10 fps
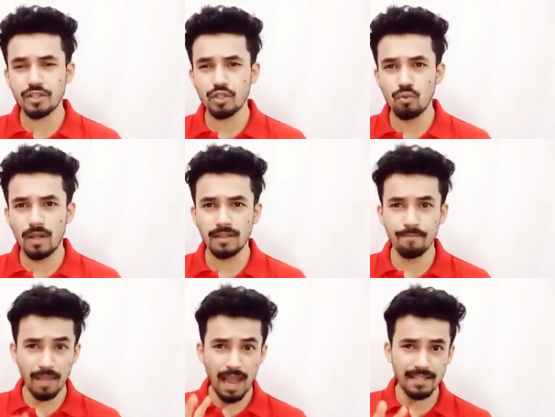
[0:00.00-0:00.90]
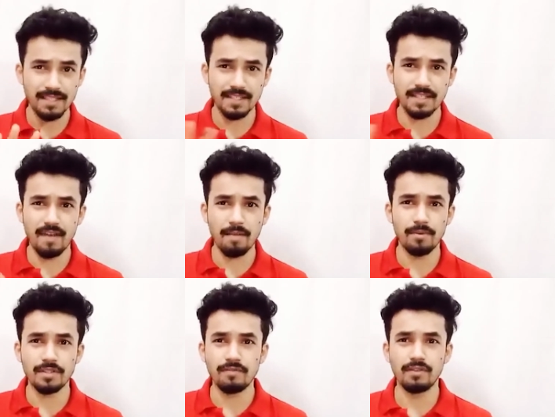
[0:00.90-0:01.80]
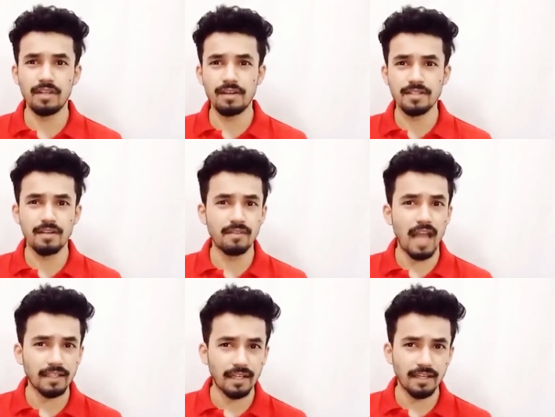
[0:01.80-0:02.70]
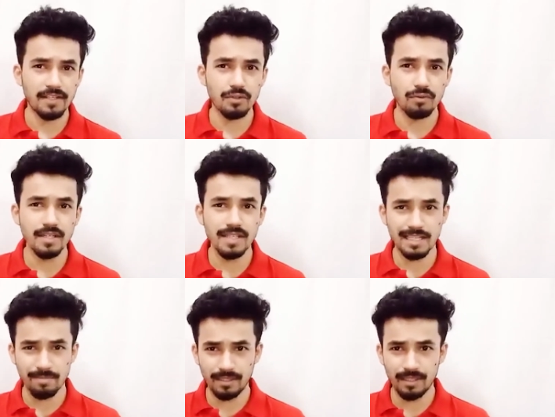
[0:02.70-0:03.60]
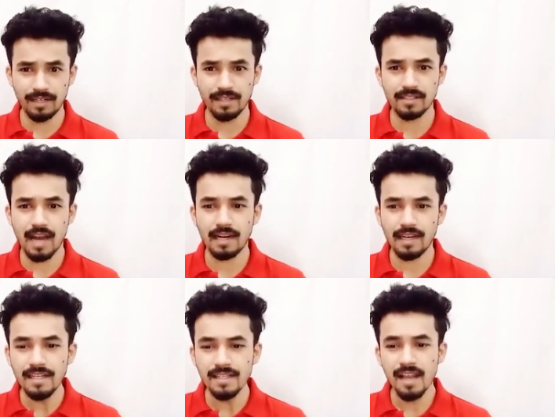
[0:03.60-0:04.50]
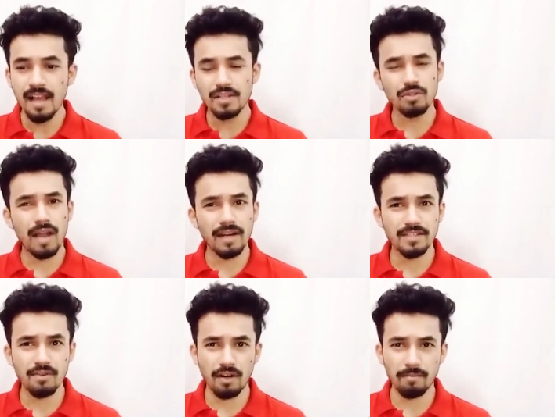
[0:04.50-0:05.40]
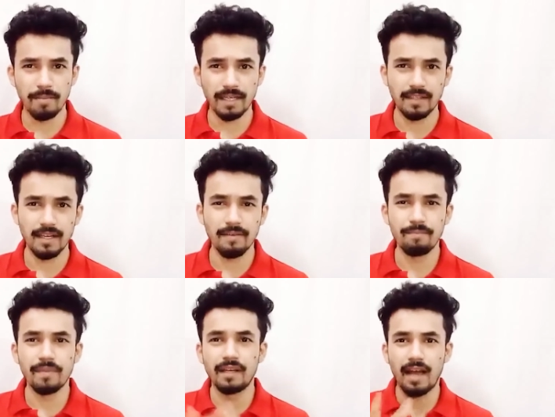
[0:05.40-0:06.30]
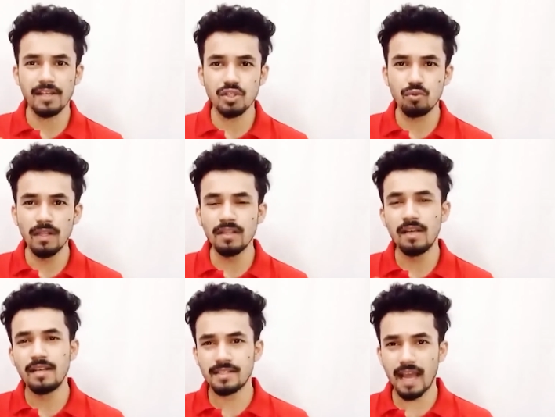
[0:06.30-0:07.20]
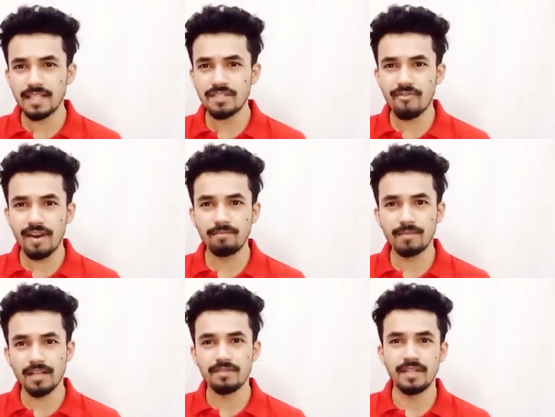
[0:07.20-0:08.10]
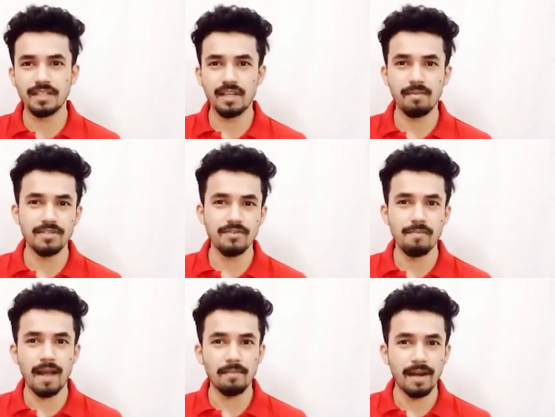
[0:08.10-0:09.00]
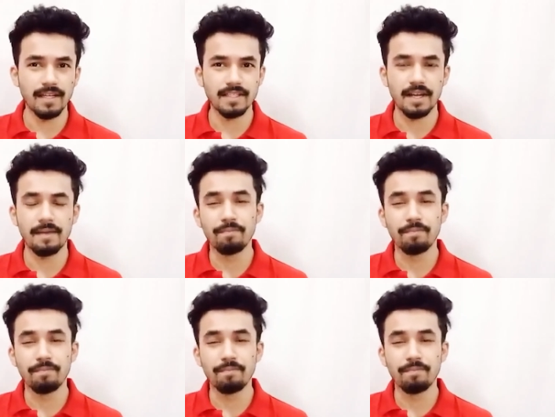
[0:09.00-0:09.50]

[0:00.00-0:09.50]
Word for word: 12 and 65% for the reserved category students as per the latest guideline. So that is not a big deal. Class twelfth science stream, that is physics, chemistry, mathematics and